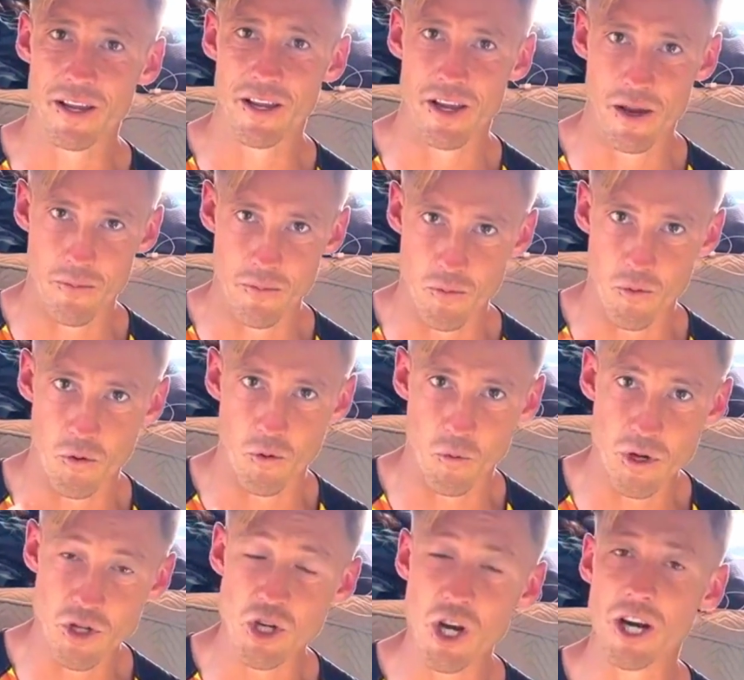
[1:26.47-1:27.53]
and
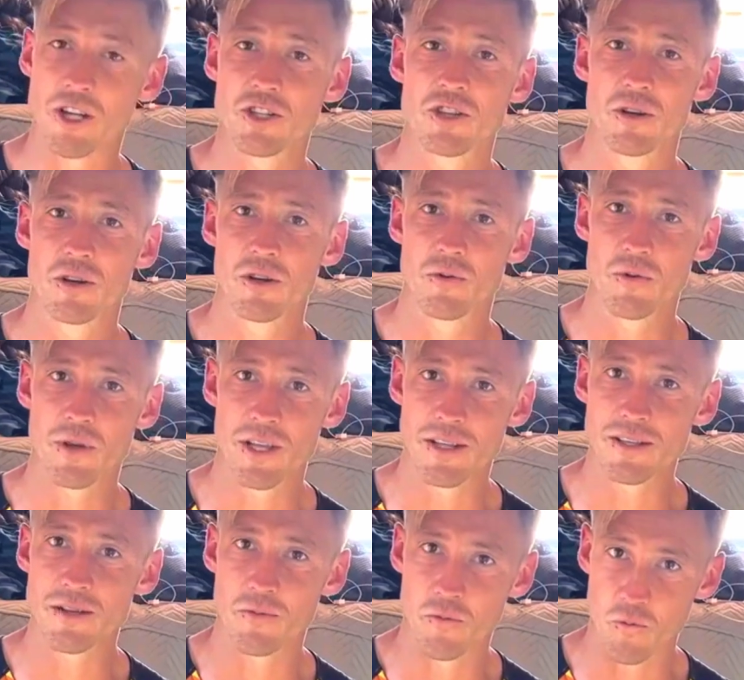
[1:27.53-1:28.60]
we judge.
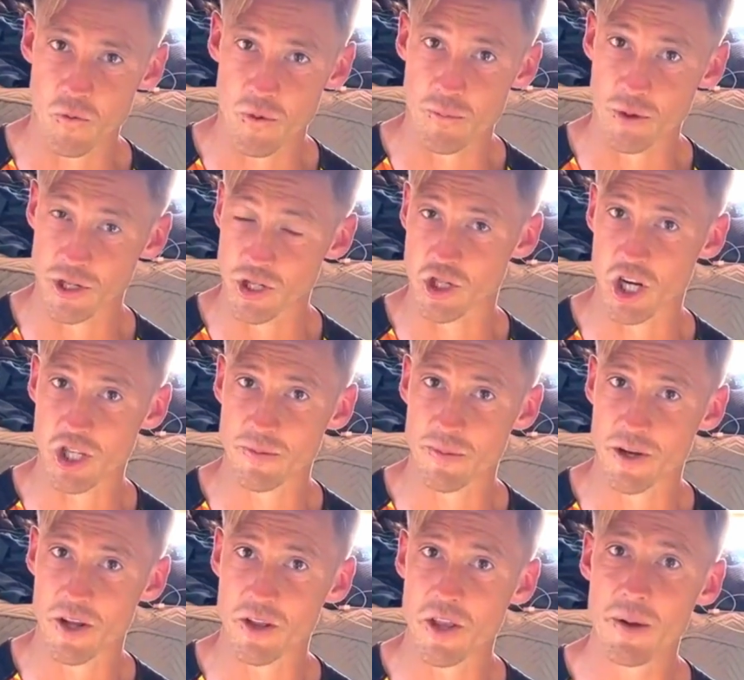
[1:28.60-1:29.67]
We put a judgment
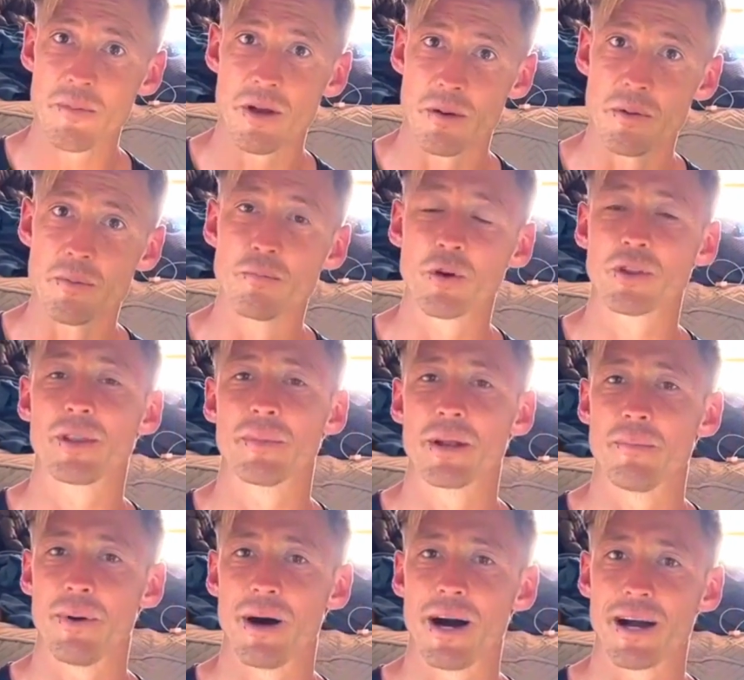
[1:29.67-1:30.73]
on them. We put them in a
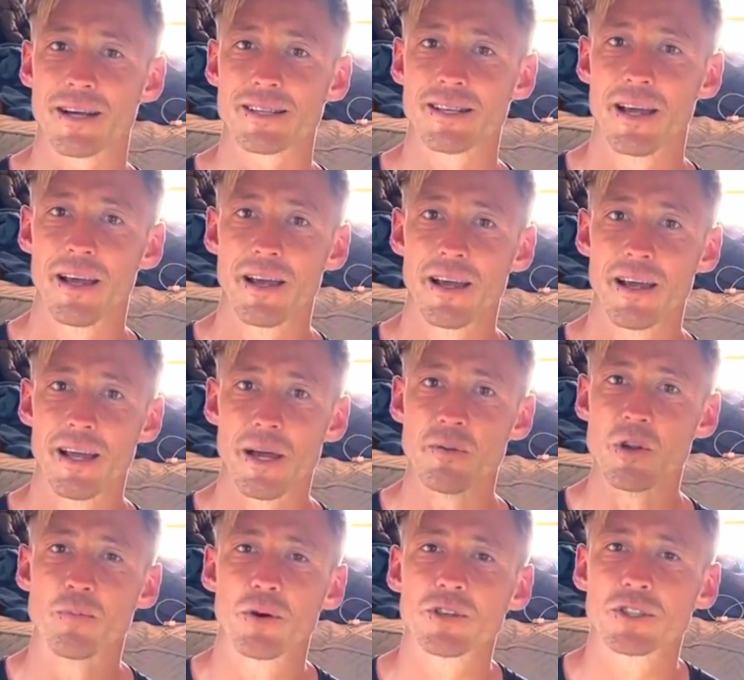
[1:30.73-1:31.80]
box. And when
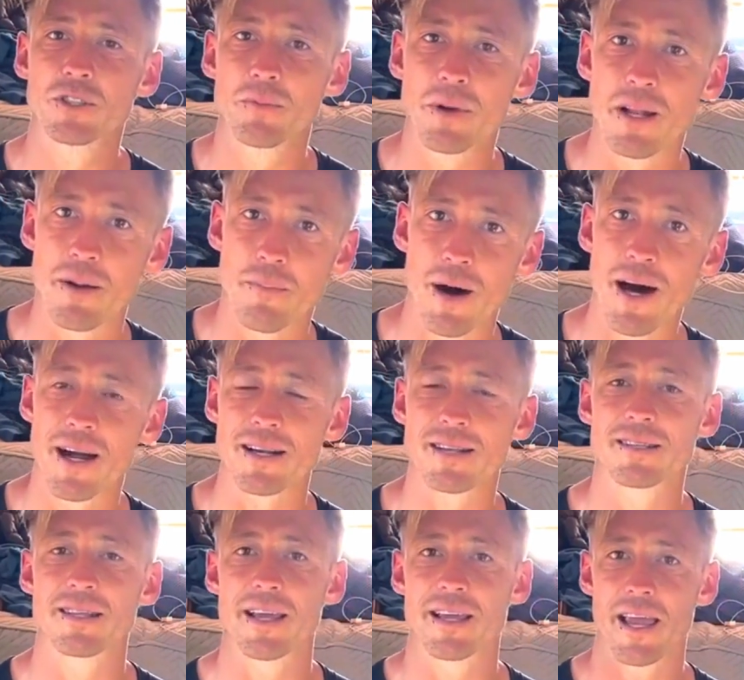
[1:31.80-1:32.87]
you put someone in a box,
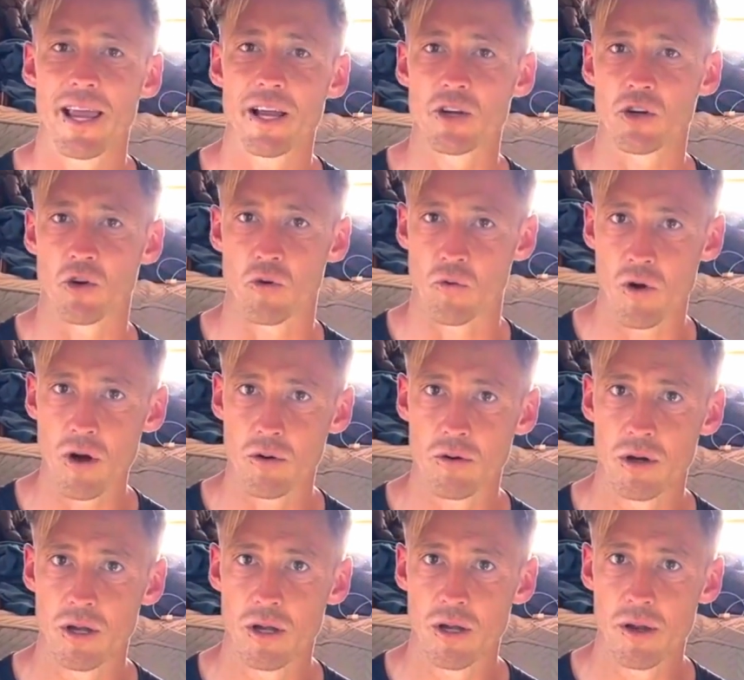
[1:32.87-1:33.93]
they can't grow.
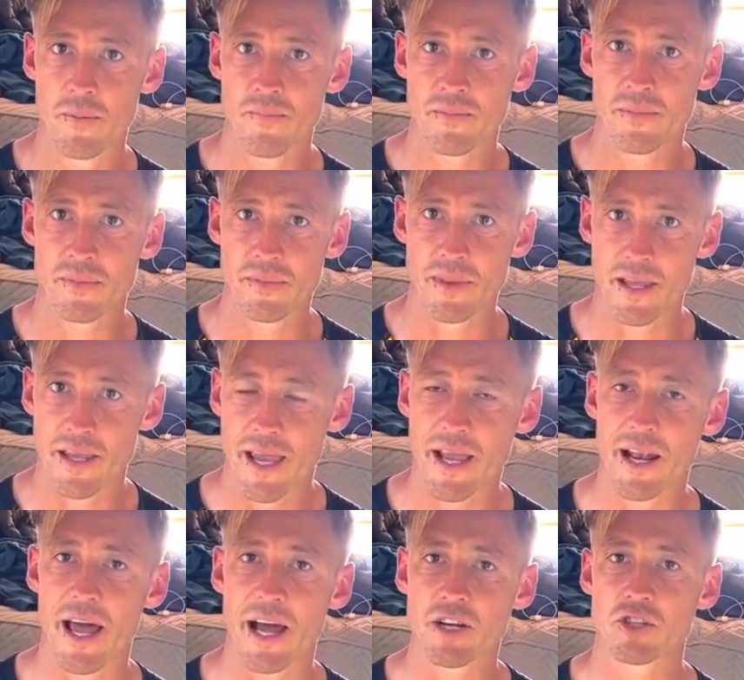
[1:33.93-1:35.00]
They can't
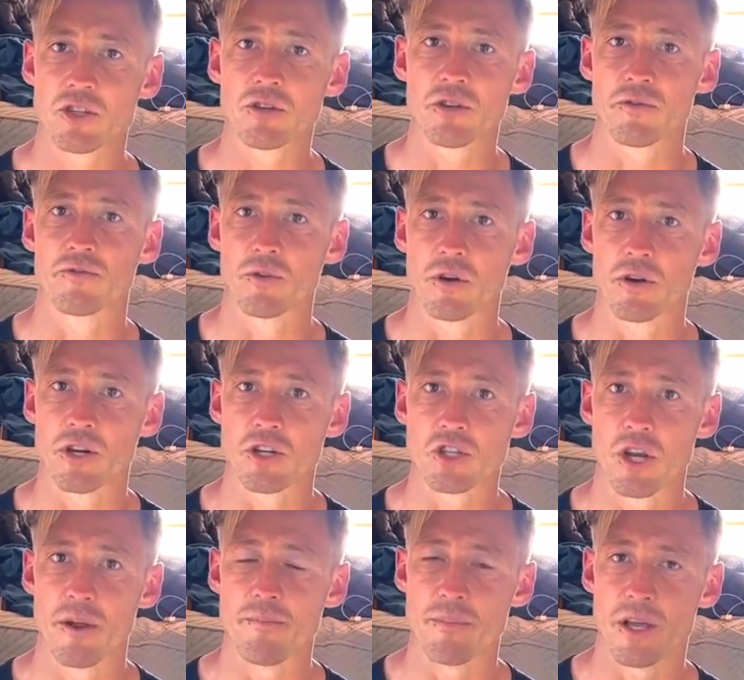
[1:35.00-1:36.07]
actually flourish
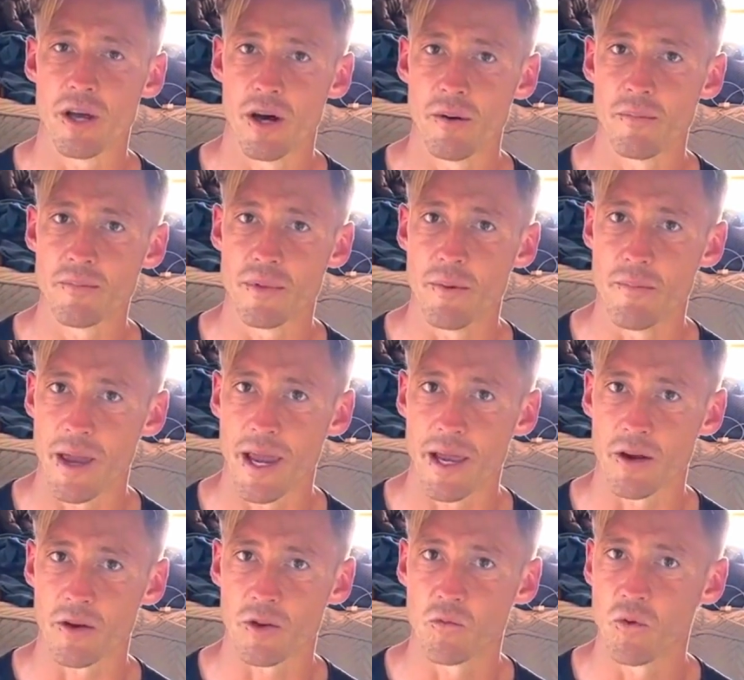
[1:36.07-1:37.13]
and become the
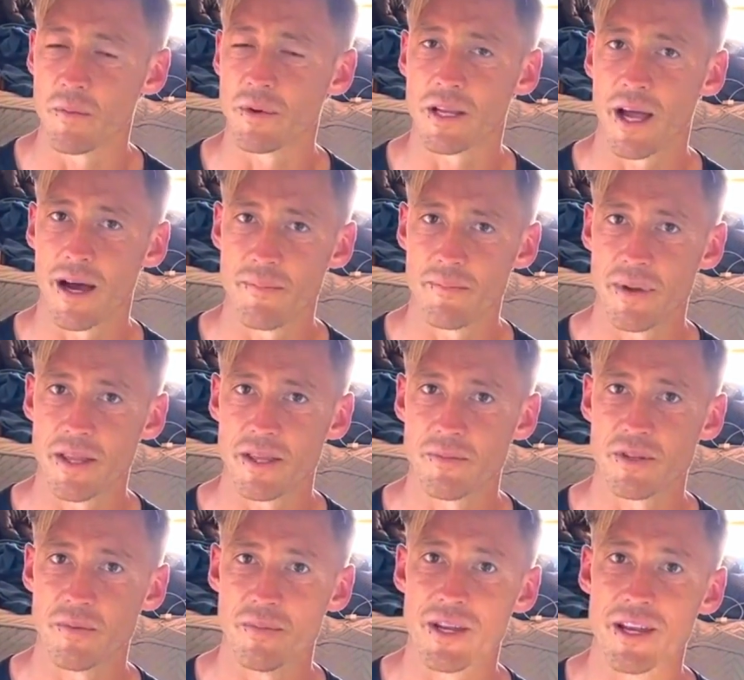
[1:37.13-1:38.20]
man or the woman God made them
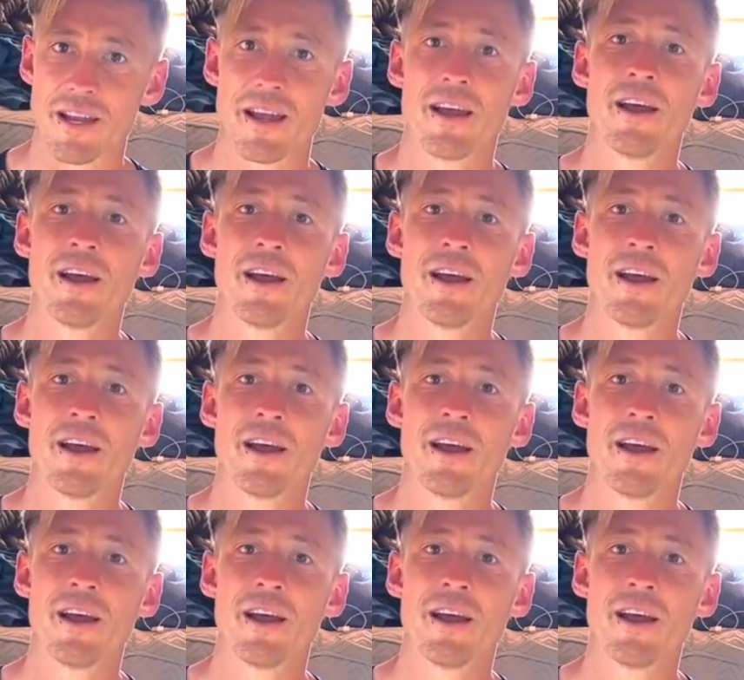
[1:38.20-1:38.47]
to be.